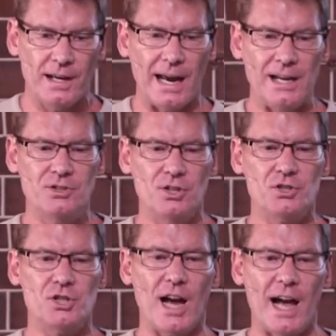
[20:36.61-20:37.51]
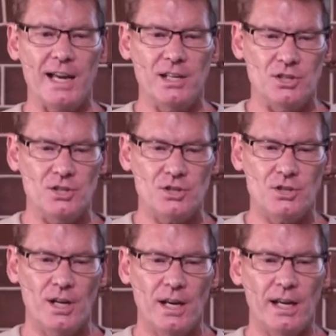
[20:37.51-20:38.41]
and to change
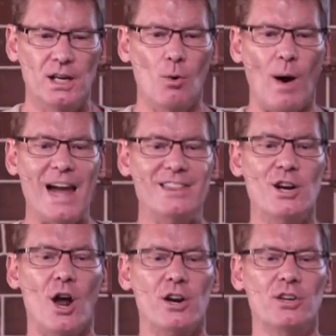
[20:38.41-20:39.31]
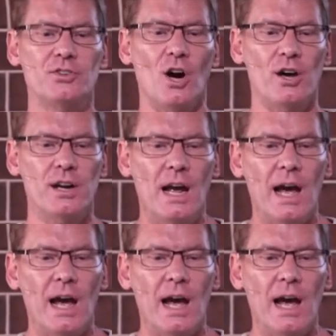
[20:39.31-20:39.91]
in a way that honors God